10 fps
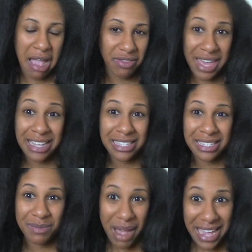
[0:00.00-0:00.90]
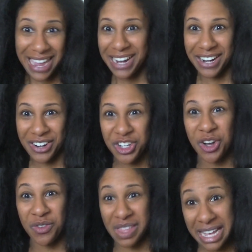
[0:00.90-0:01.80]
that's my hair. You
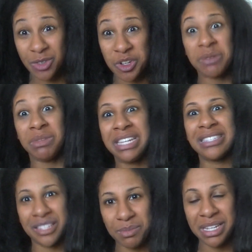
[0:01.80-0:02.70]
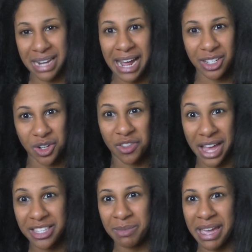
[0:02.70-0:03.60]
know, that's what it means to be natural.
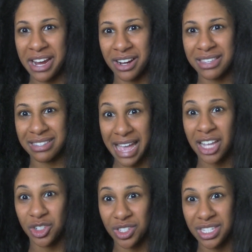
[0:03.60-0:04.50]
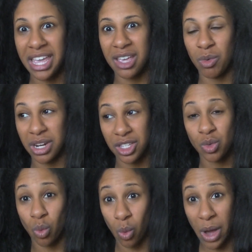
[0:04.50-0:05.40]
That's my hair in its natural state. When
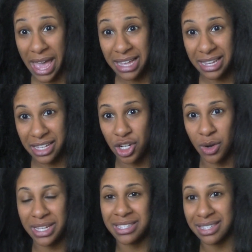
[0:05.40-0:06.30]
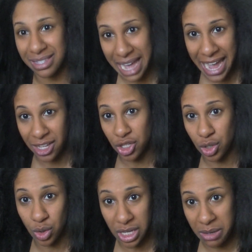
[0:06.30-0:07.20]
it's wet, you know, it's designed
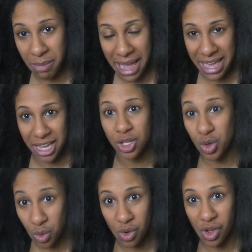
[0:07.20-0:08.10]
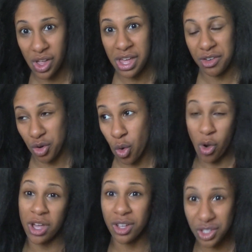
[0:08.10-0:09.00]
to keep my head cool.
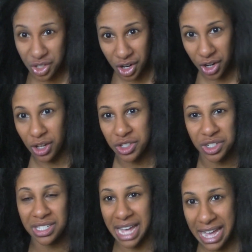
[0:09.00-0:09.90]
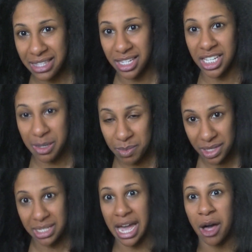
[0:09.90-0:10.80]
Coils, curls are designed to keep the
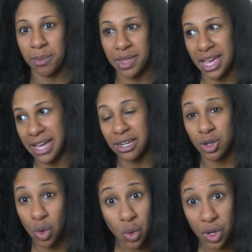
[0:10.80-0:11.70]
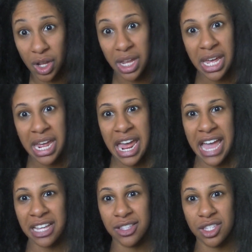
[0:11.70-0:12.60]
scalp, the head cool.
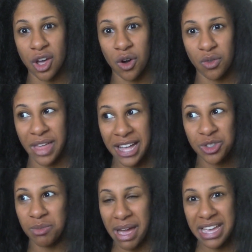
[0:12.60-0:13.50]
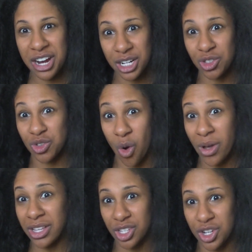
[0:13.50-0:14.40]
And so that's what my hair is
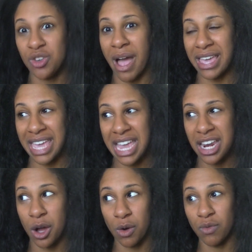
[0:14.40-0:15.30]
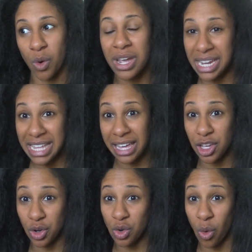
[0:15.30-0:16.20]
going to do. I can't avoid it.
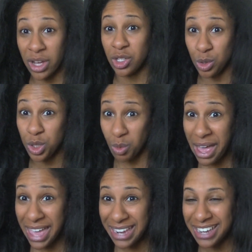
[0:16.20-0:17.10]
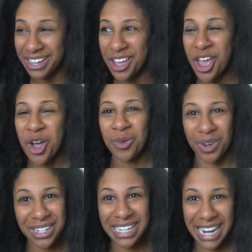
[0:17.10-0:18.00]
Like, you're going to sweat
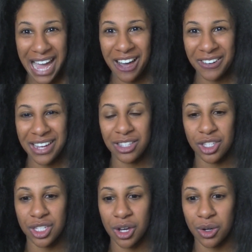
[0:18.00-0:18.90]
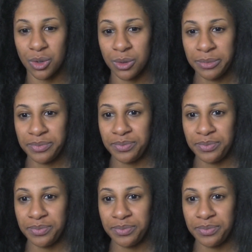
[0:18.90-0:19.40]
working out. And so